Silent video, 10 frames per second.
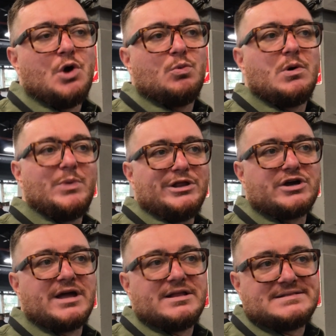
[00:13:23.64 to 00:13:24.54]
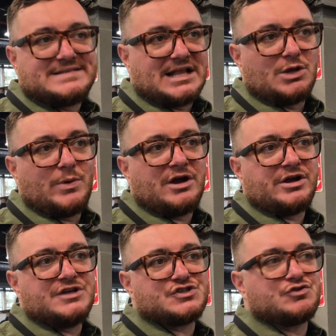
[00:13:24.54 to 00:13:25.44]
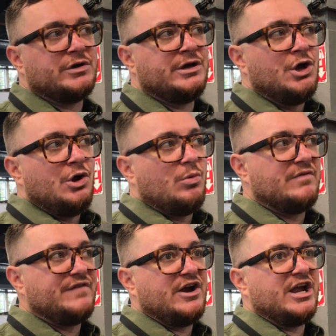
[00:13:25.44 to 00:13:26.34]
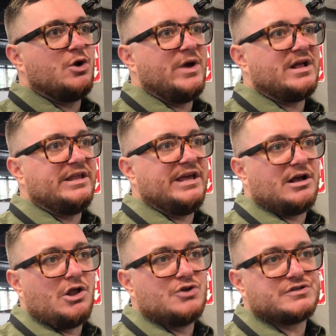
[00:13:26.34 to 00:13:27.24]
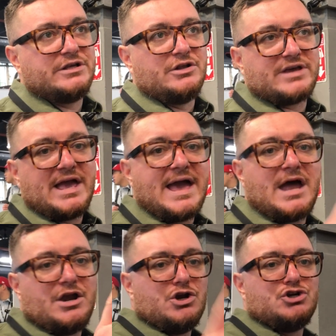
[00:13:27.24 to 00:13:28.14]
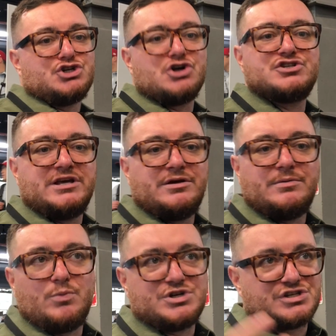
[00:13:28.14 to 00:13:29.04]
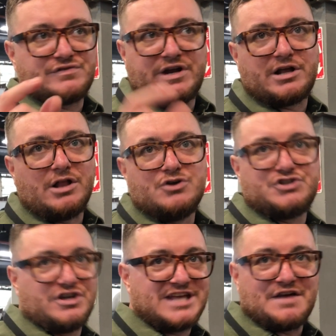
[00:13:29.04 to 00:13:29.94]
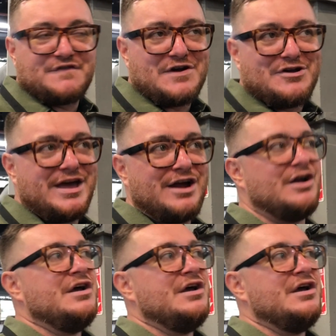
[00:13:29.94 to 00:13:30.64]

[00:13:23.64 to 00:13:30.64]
When we look at Delaware history, we're very quickly and closely looking at New Jersey, which is very close. You can take a ferry there.